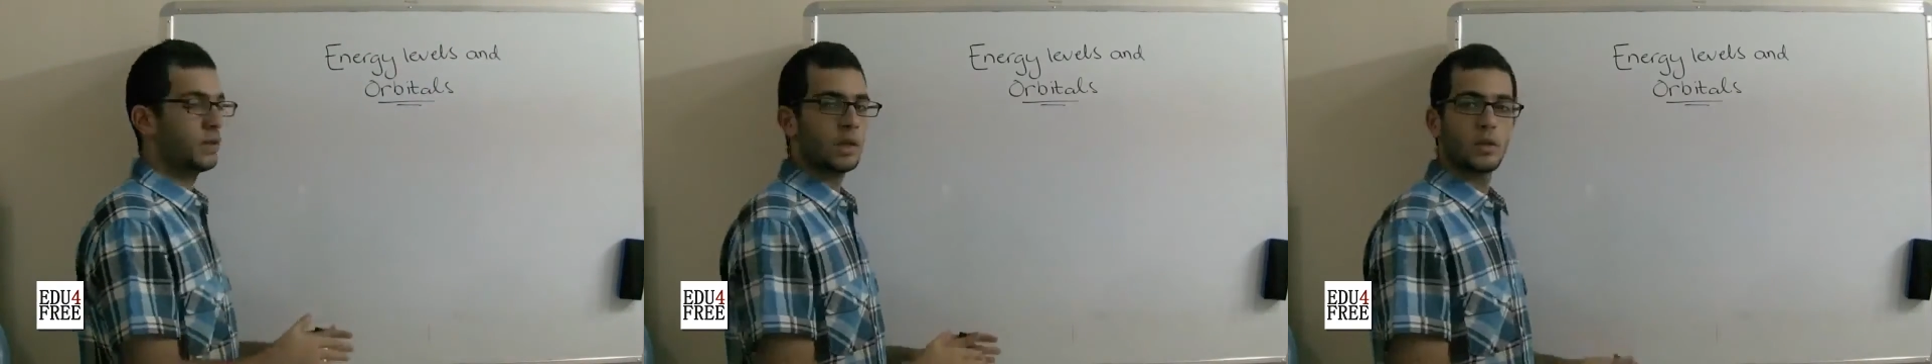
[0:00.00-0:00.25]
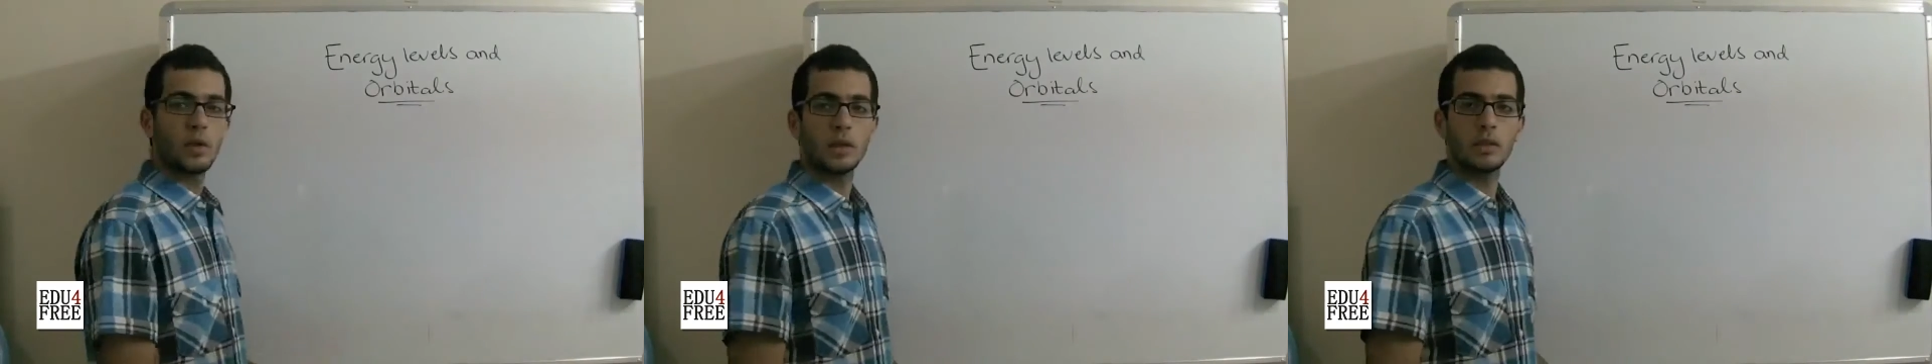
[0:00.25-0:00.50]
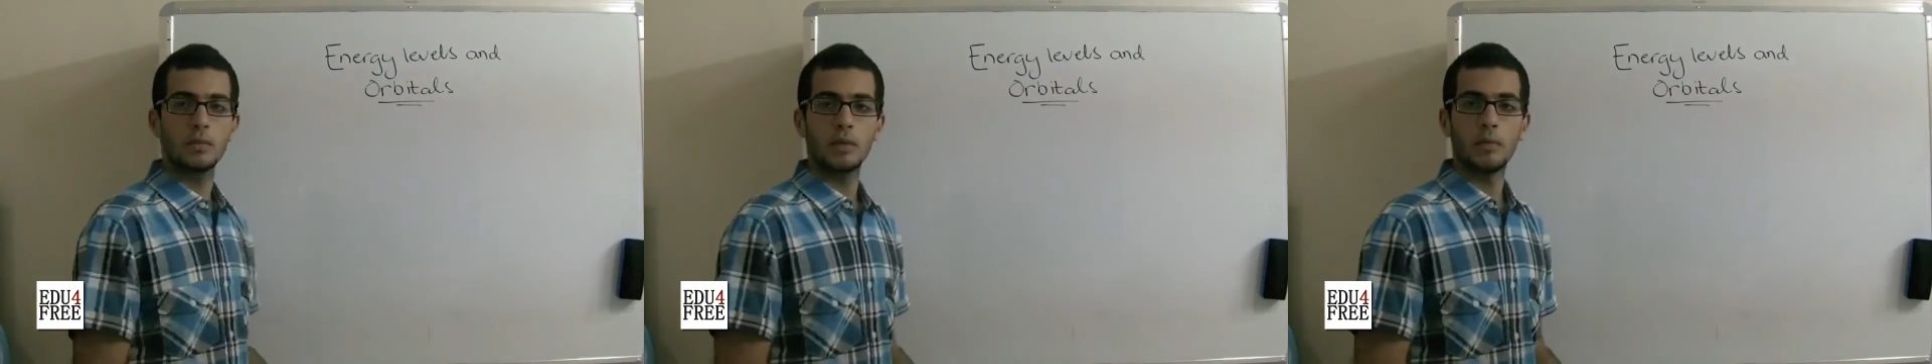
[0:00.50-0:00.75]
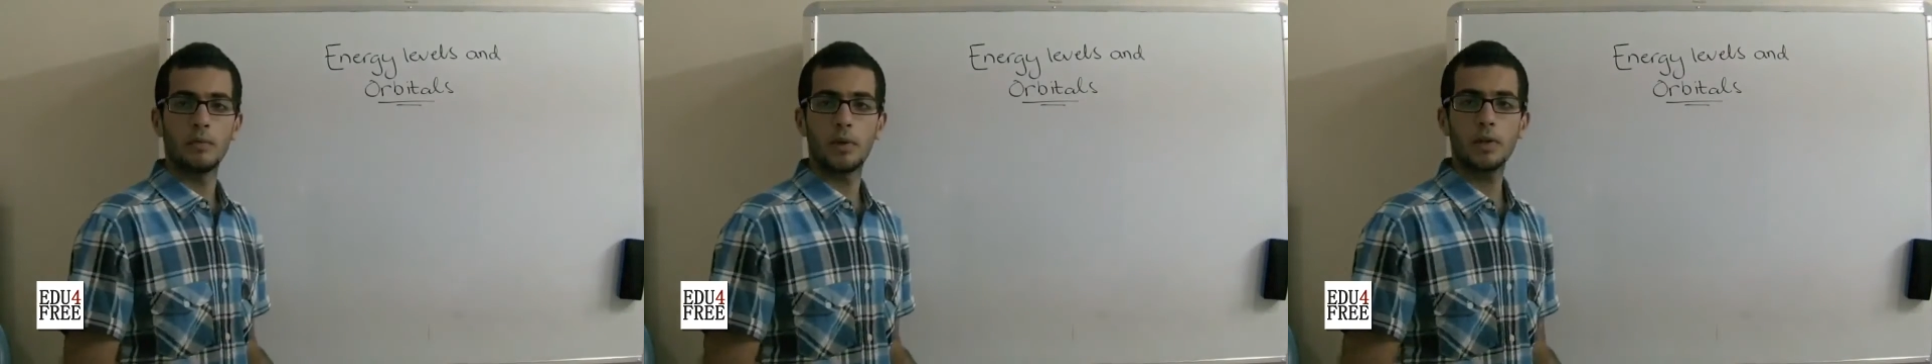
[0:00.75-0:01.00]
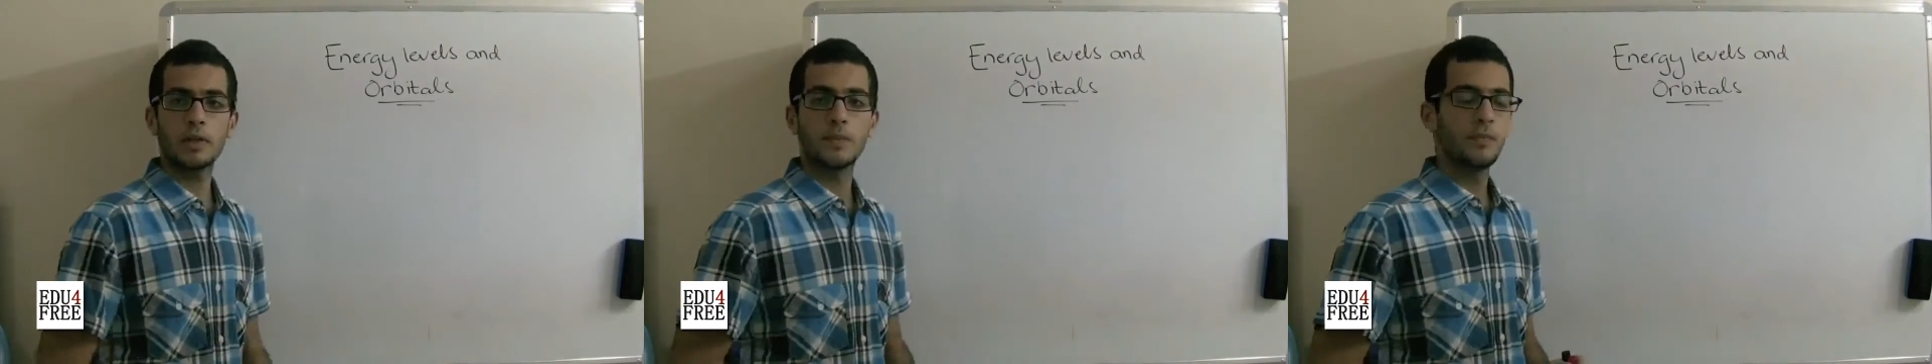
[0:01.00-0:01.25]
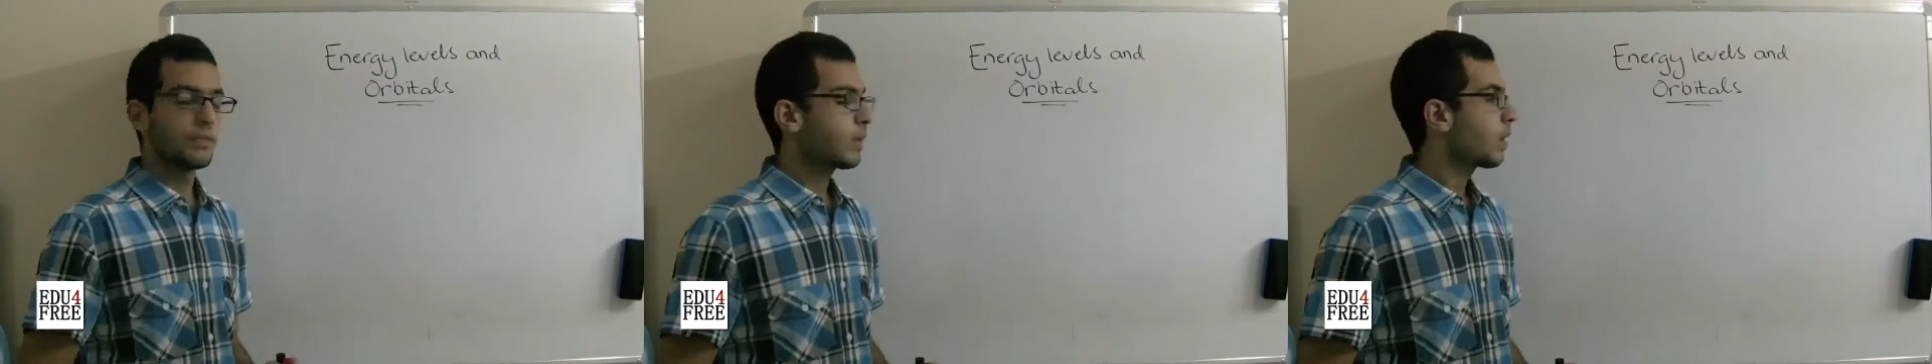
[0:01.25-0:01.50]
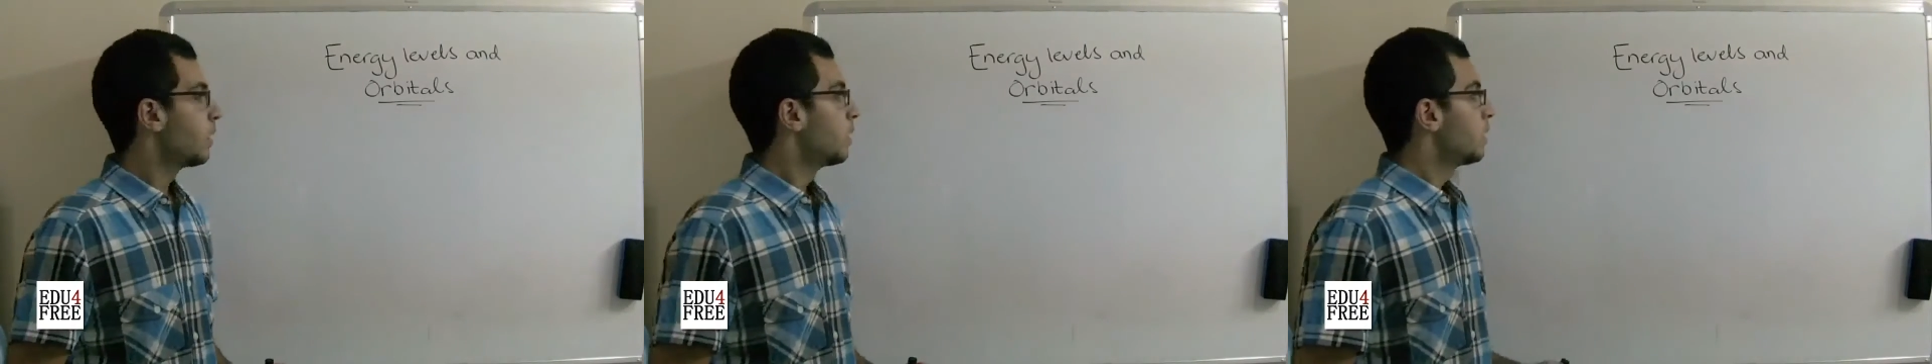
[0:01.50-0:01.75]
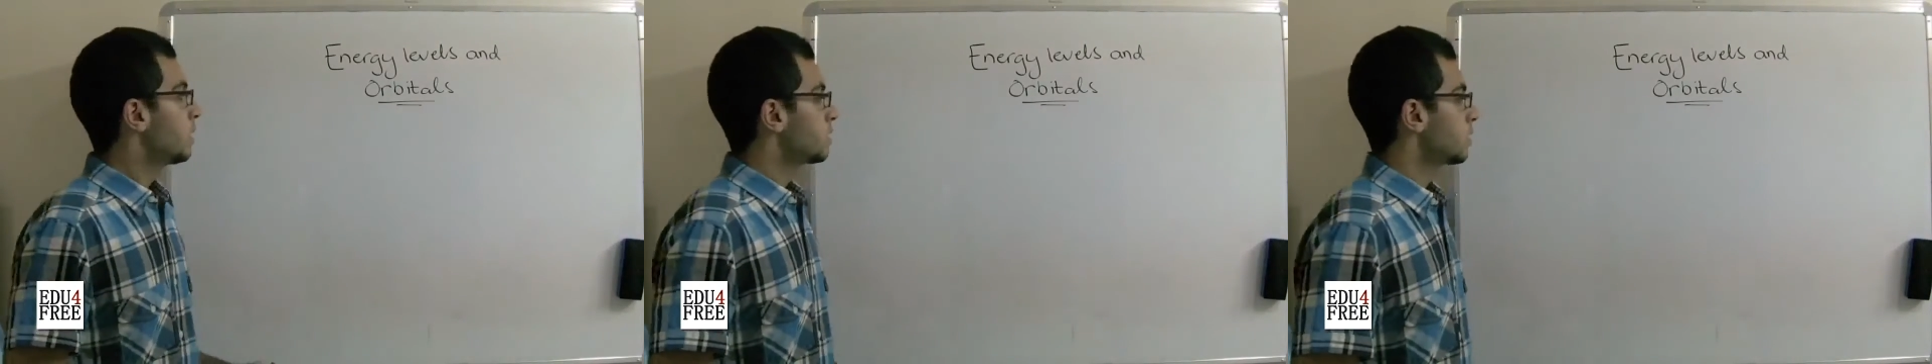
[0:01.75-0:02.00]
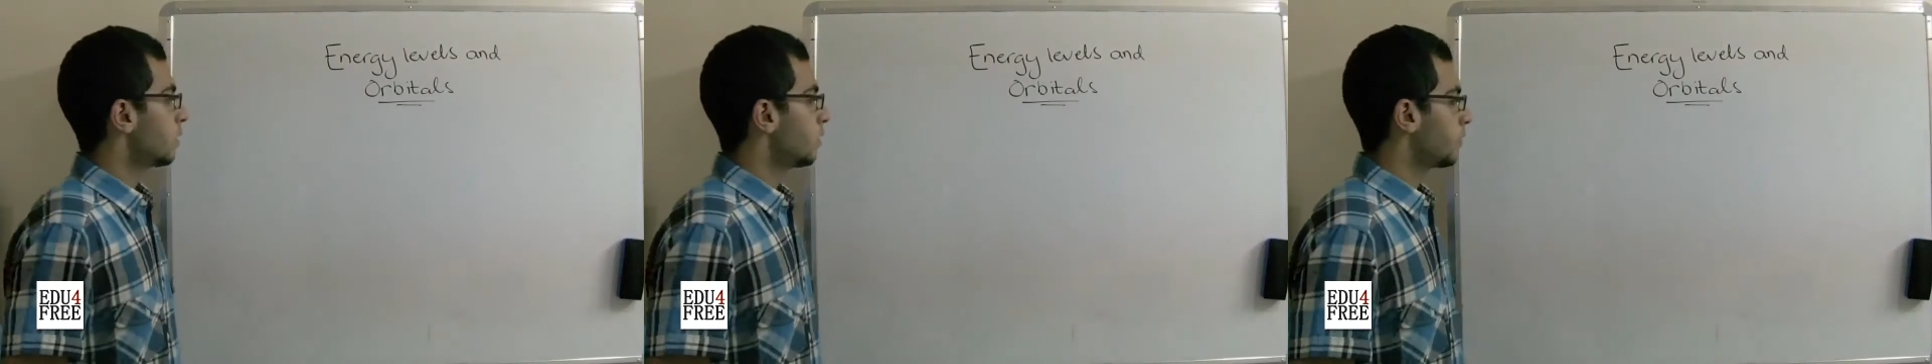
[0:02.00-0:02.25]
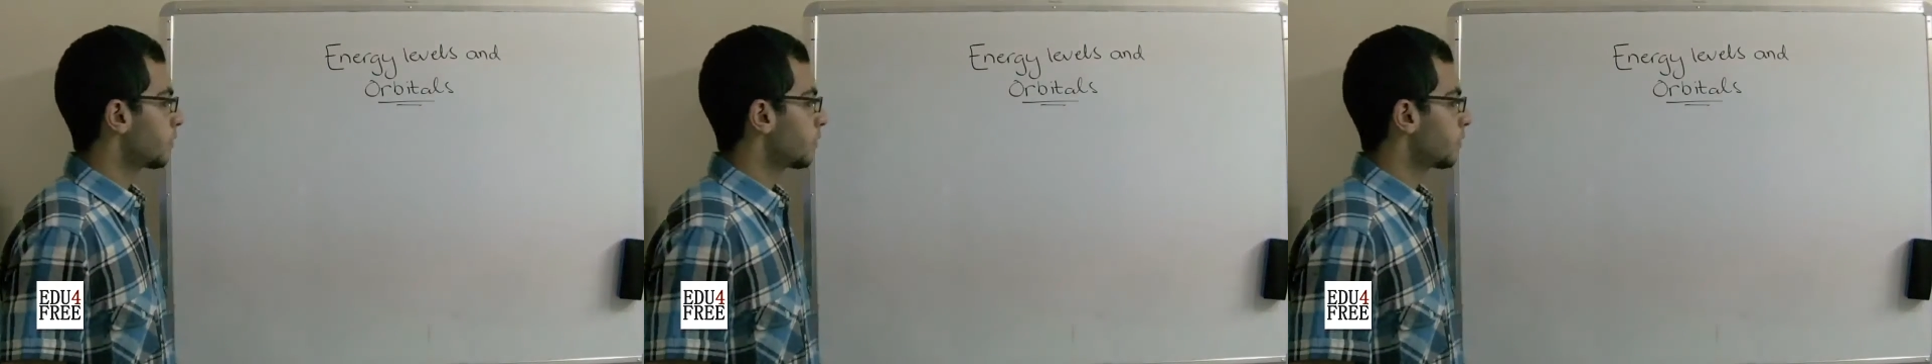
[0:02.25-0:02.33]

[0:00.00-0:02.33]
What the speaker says: the quantum numbers. So